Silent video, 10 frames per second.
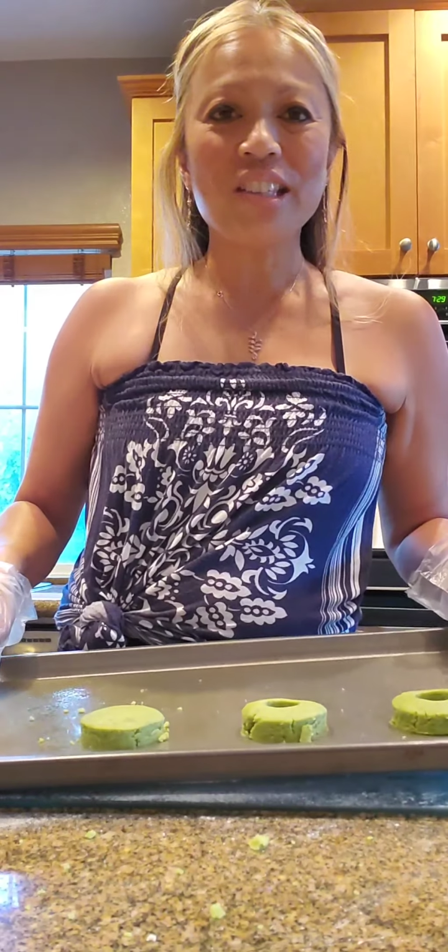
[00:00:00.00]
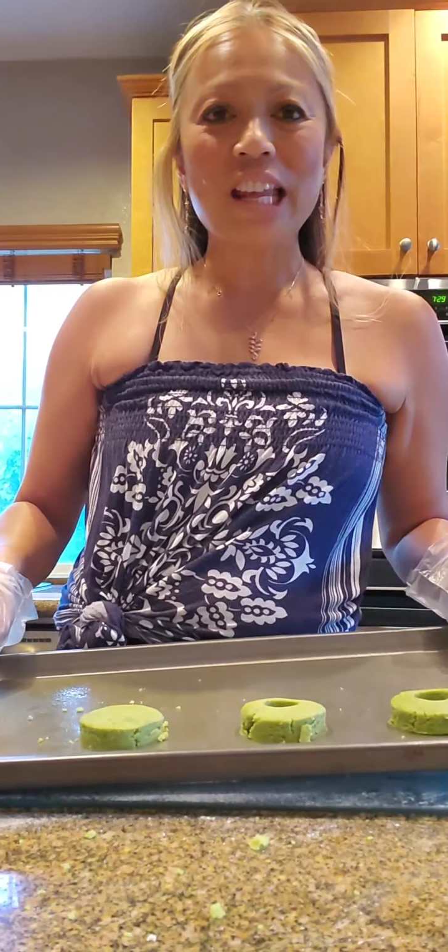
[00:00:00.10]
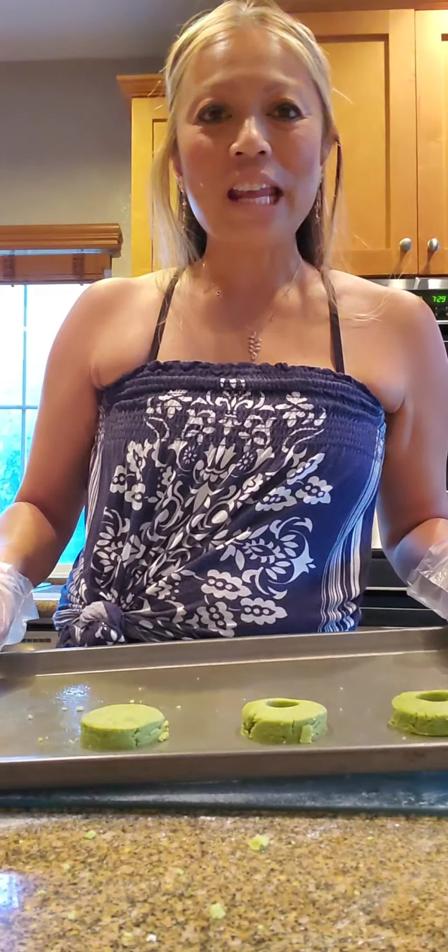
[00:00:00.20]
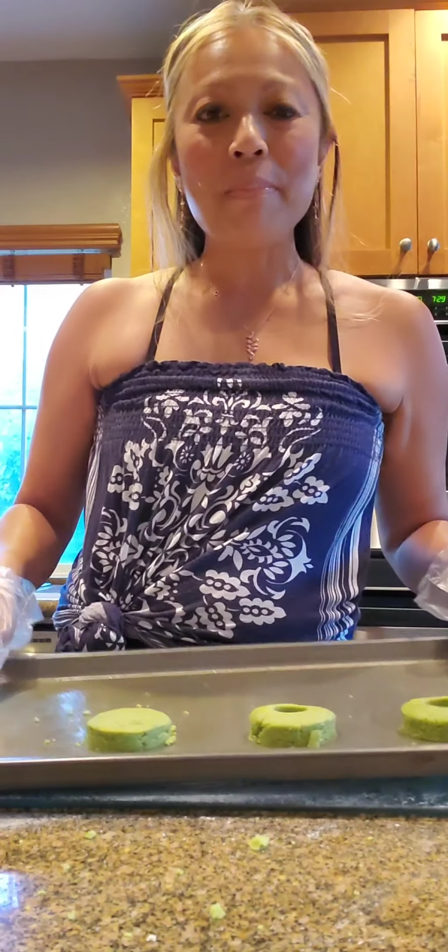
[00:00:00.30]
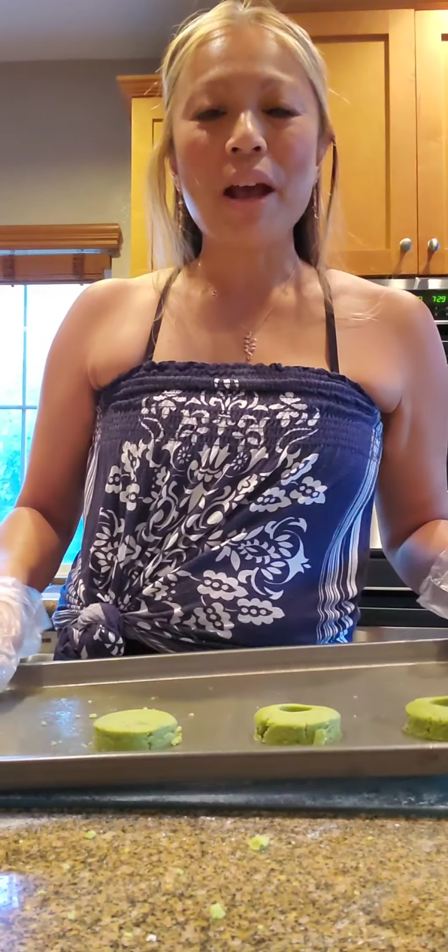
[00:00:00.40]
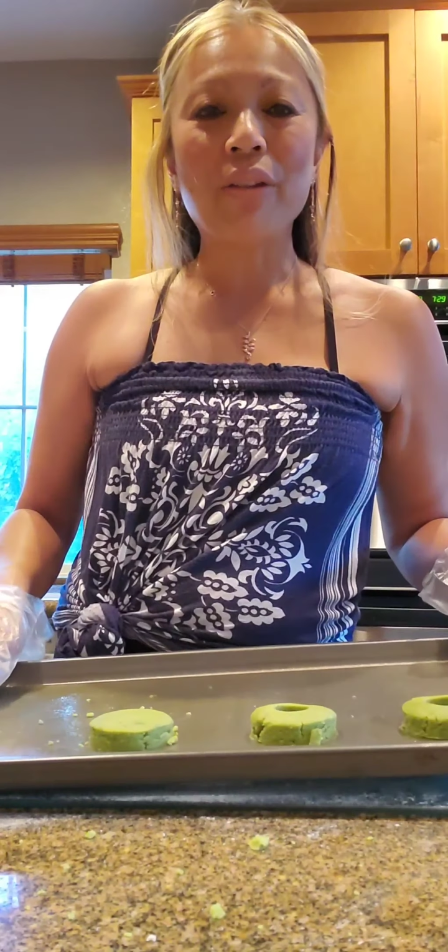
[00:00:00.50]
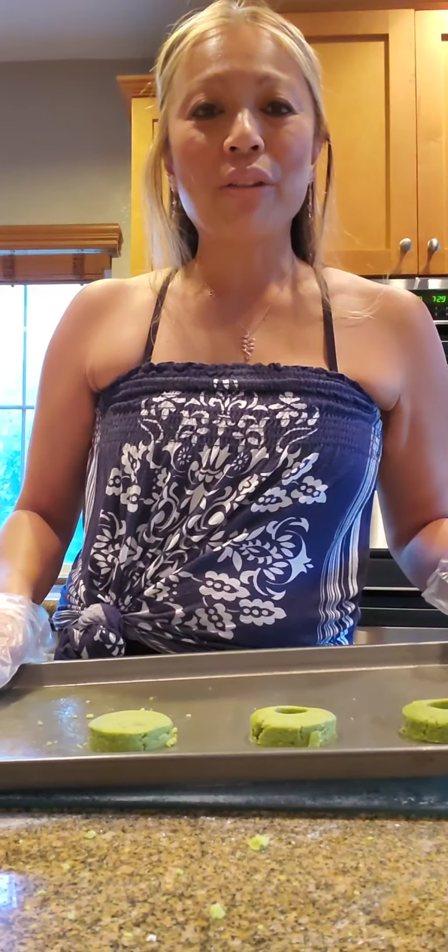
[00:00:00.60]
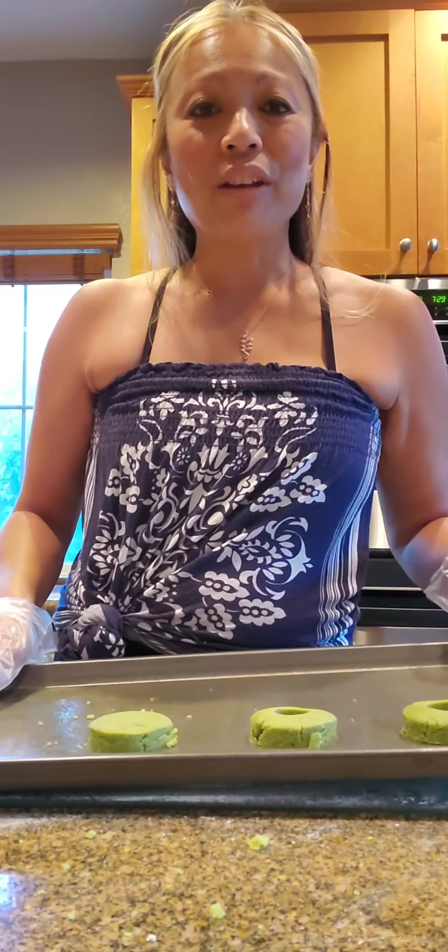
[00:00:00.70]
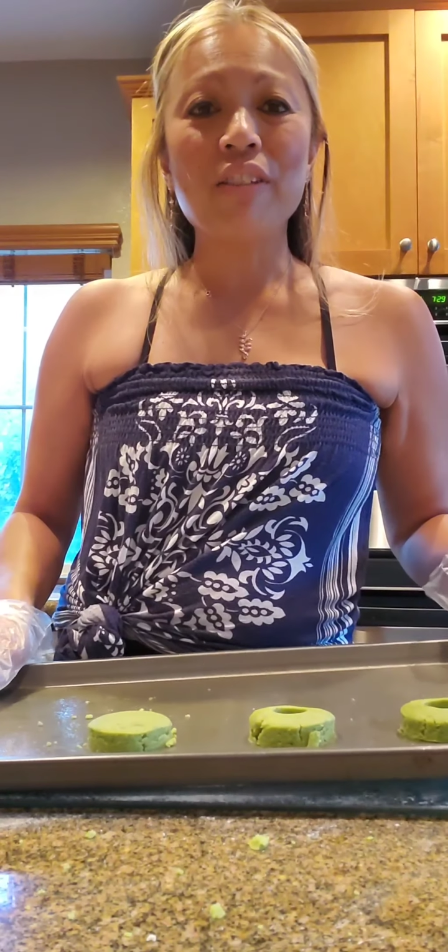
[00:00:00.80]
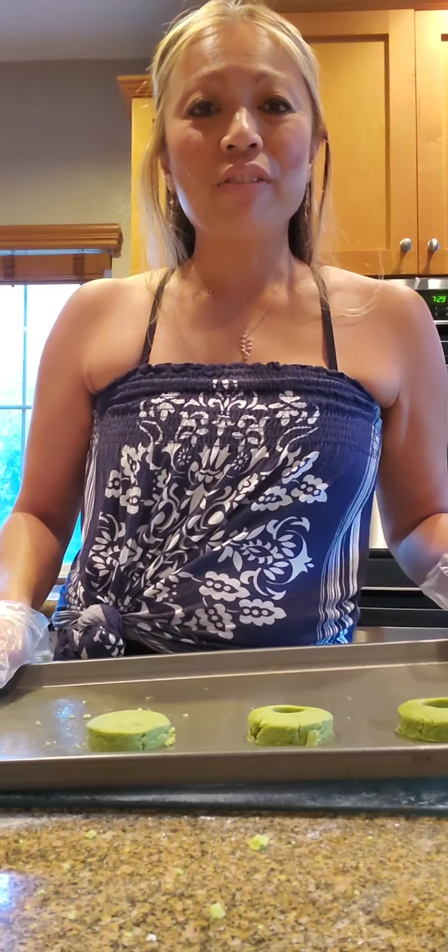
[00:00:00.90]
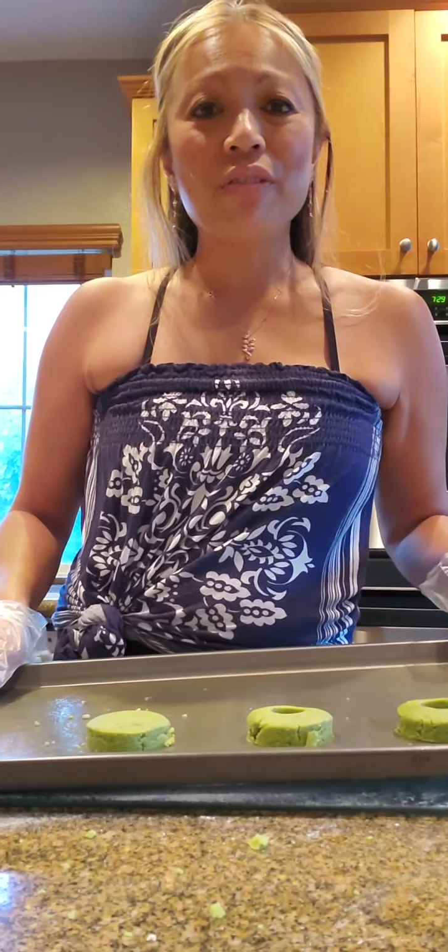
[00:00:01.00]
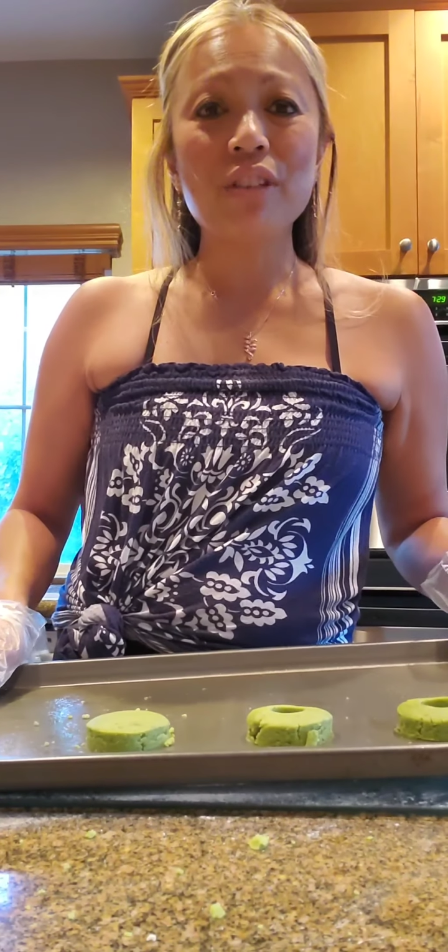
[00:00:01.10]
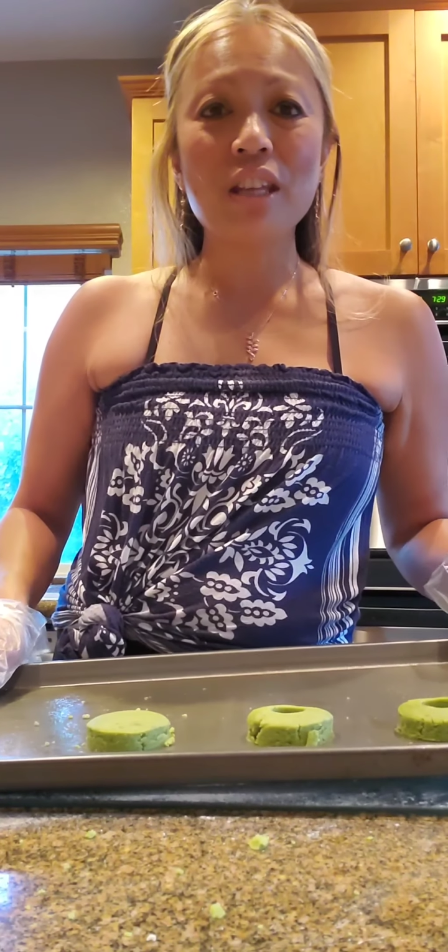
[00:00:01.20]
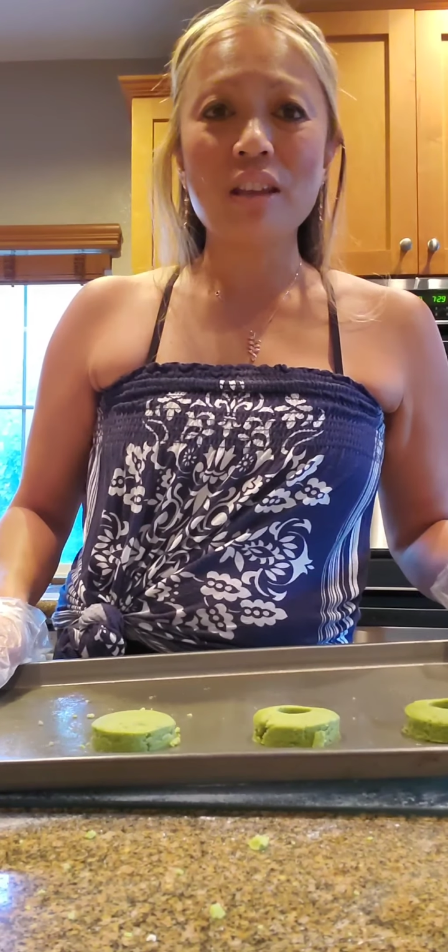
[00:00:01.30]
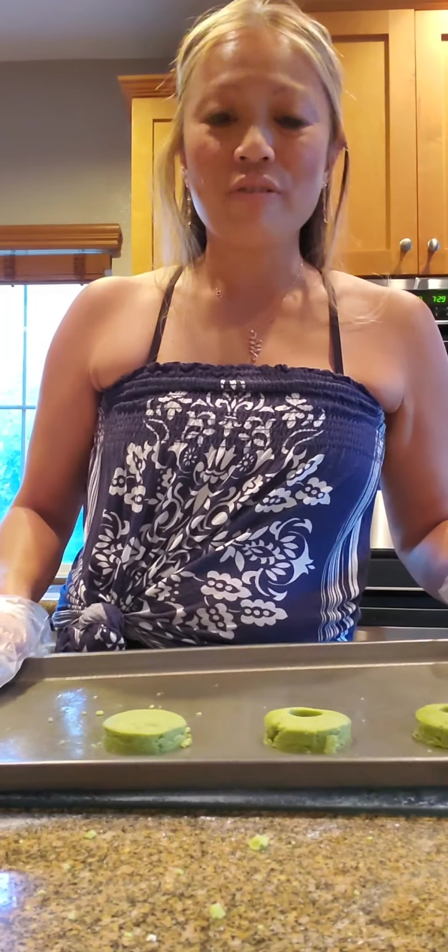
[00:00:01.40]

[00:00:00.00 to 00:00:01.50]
say about 350